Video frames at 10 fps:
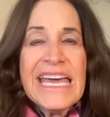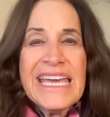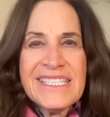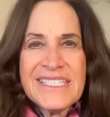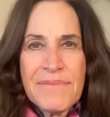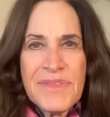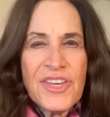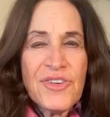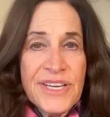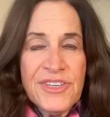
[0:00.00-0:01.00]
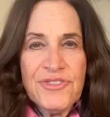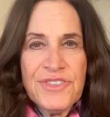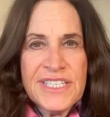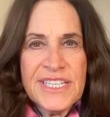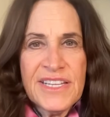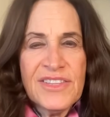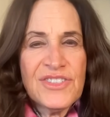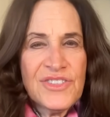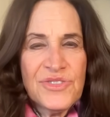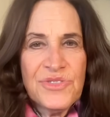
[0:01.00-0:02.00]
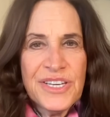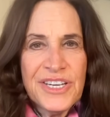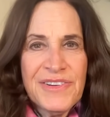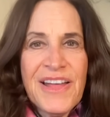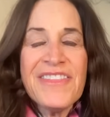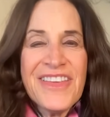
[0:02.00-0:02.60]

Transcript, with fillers: is something you're interested in this new year,